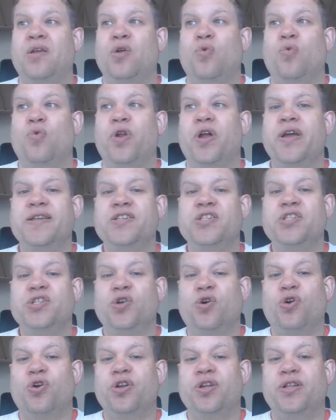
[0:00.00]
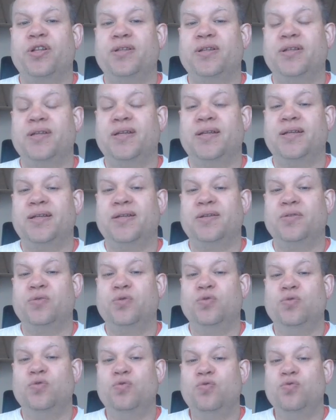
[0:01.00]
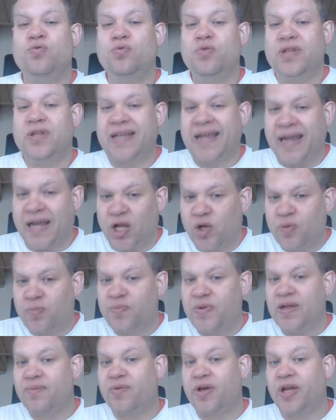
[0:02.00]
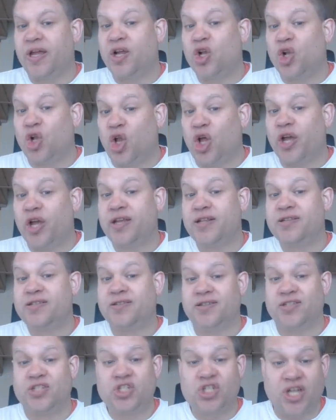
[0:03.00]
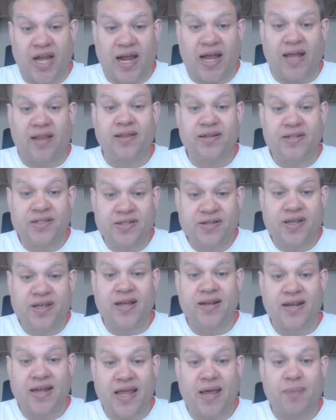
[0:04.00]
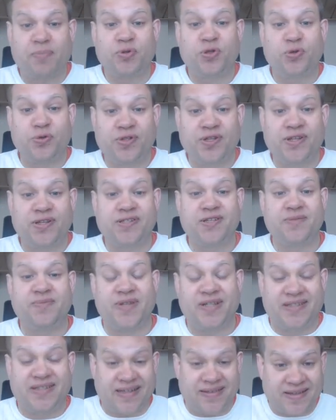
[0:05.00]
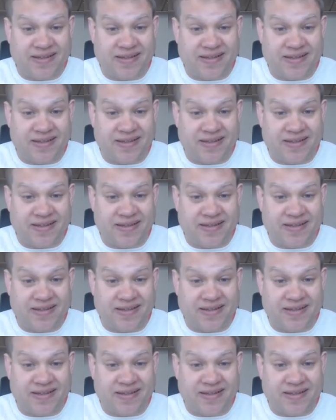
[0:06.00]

when I started helping my clients to challenge that absolutism and did